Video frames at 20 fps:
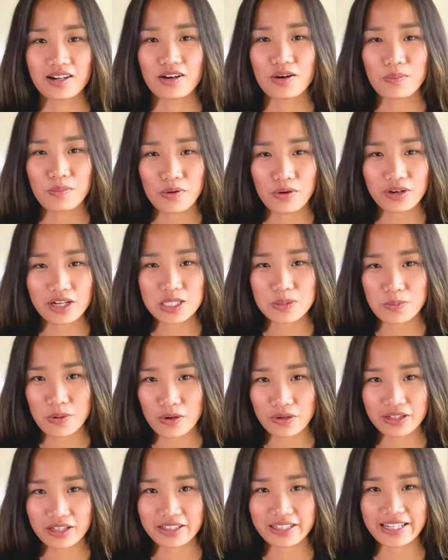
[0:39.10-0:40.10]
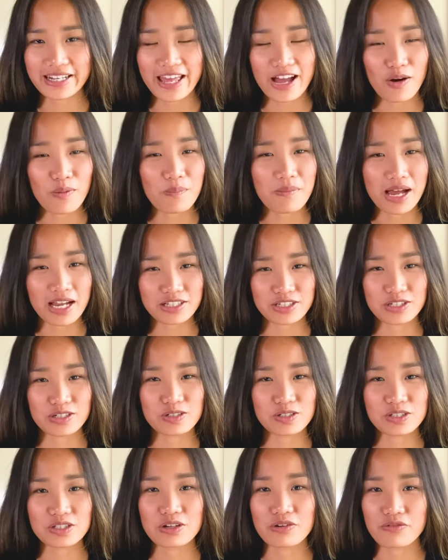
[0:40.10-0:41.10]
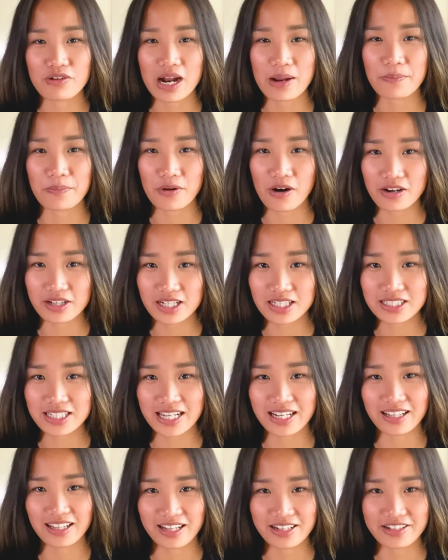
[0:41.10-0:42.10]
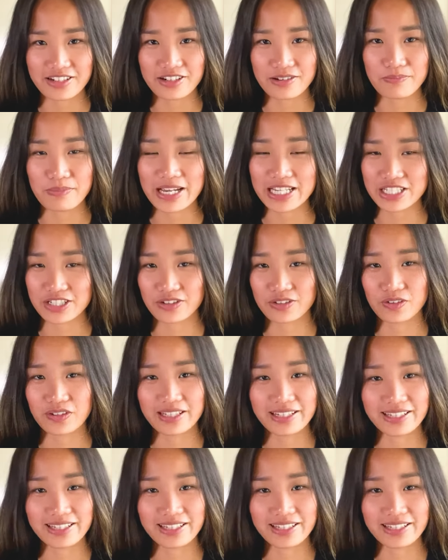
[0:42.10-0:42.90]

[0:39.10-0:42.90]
A mortgage broker can help match you to the right product and lender based on your